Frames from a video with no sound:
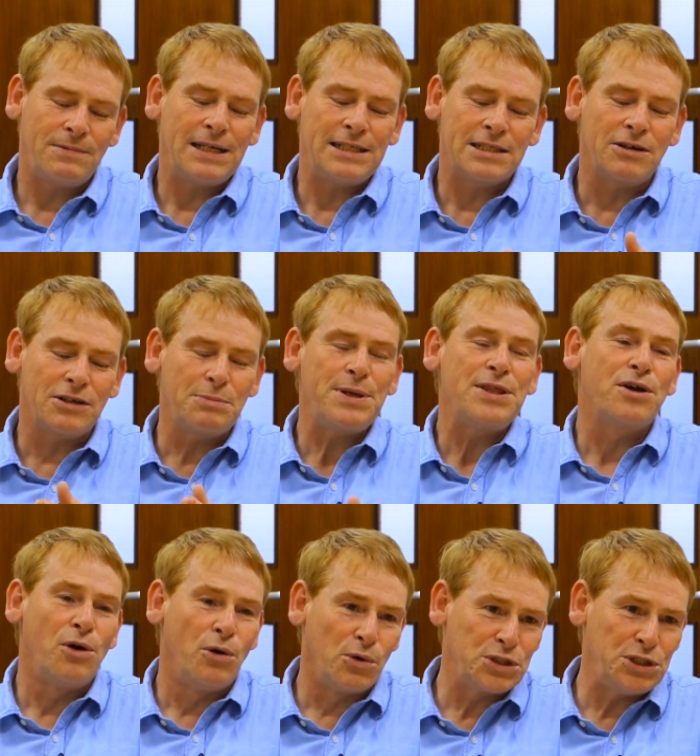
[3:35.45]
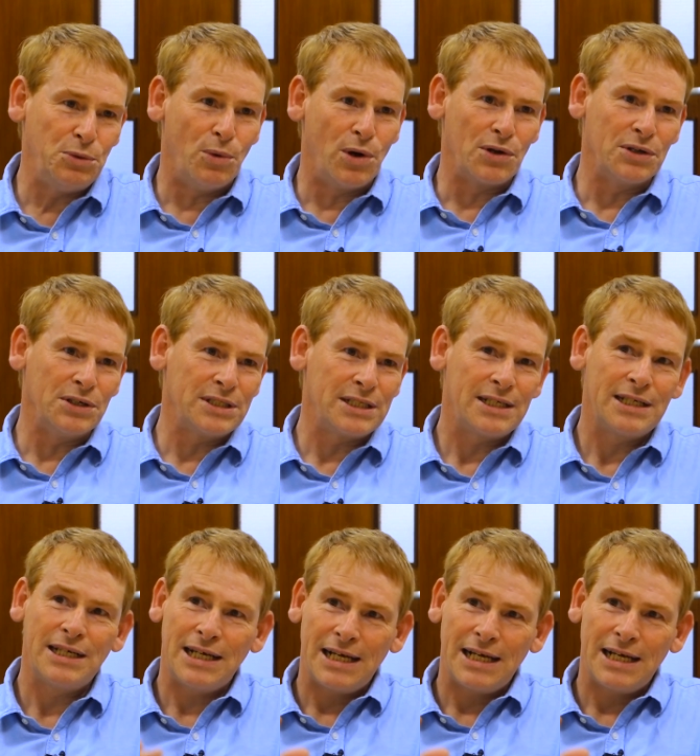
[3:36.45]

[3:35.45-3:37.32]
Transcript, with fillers: it's got to be the course you want